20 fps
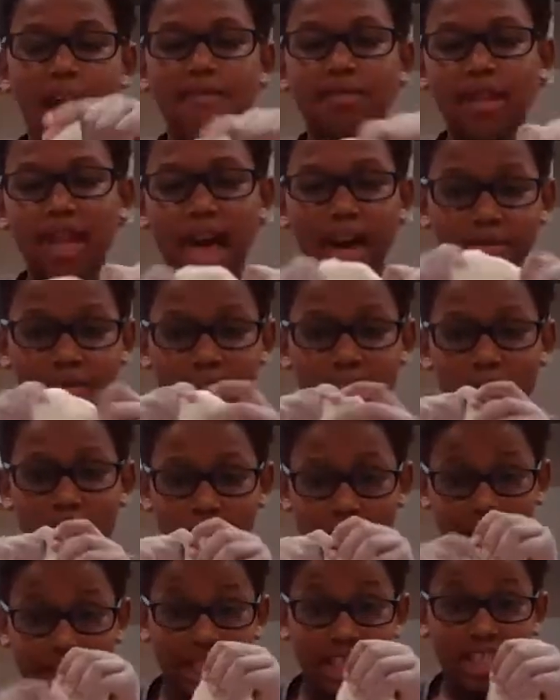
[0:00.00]
a lot of
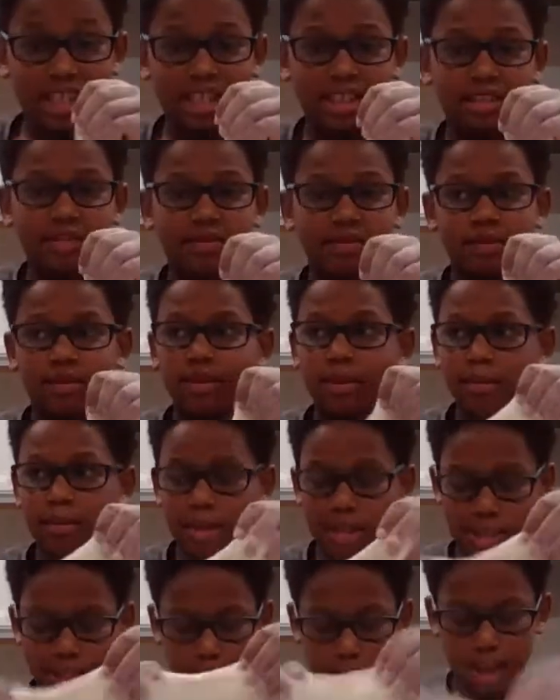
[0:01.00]
talents.
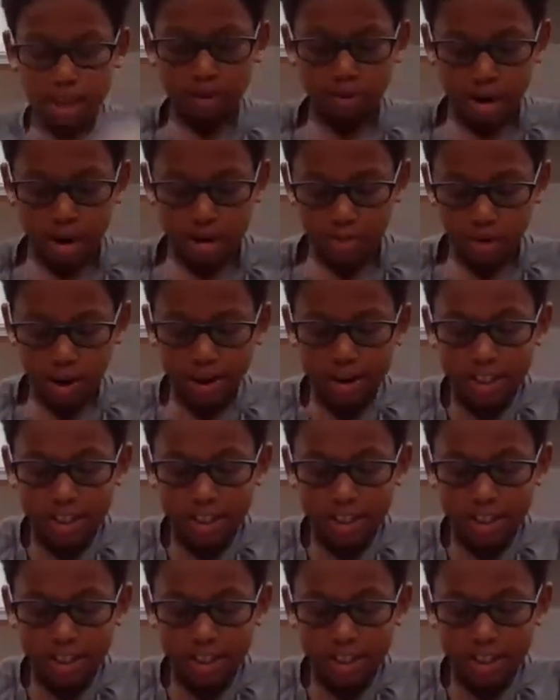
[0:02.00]
Basically, that's what I'm trying